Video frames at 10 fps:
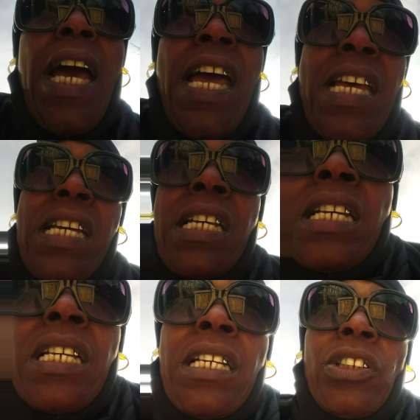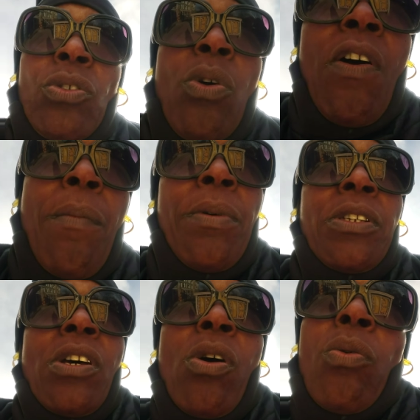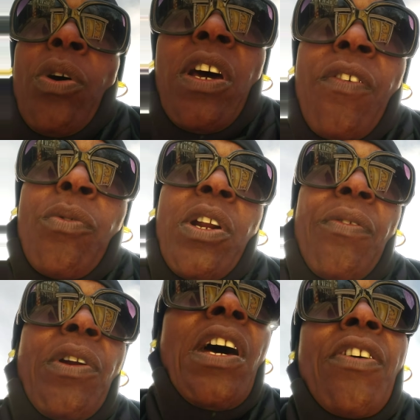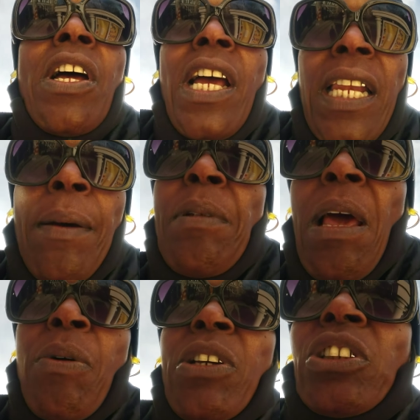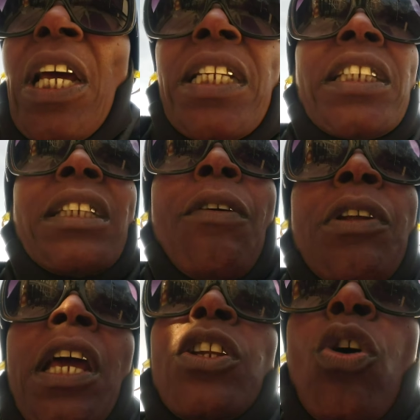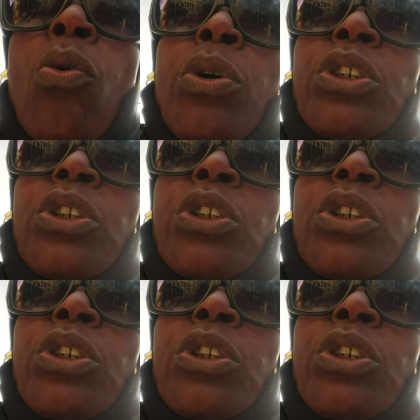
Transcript: guy, two of them, you know, whatever, whatever, whatever. And I'd be like, why you taking this stuff? And dude